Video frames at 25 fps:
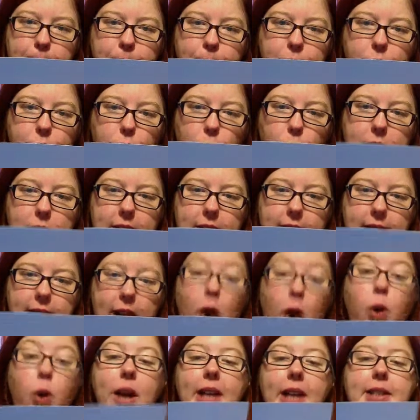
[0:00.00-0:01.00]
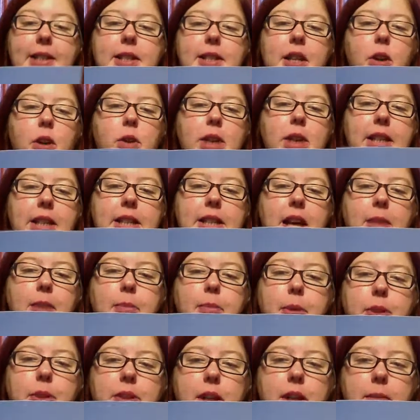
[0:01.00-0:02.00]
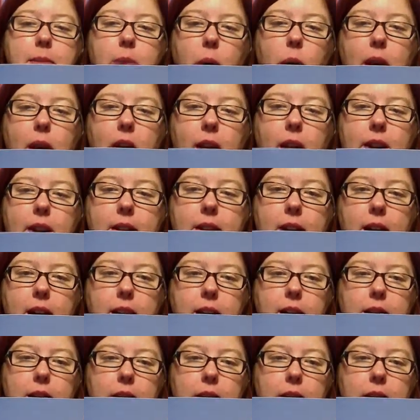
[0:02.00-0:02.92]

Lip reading: What does it say? Oh yes, they're only 10% mohair, I think.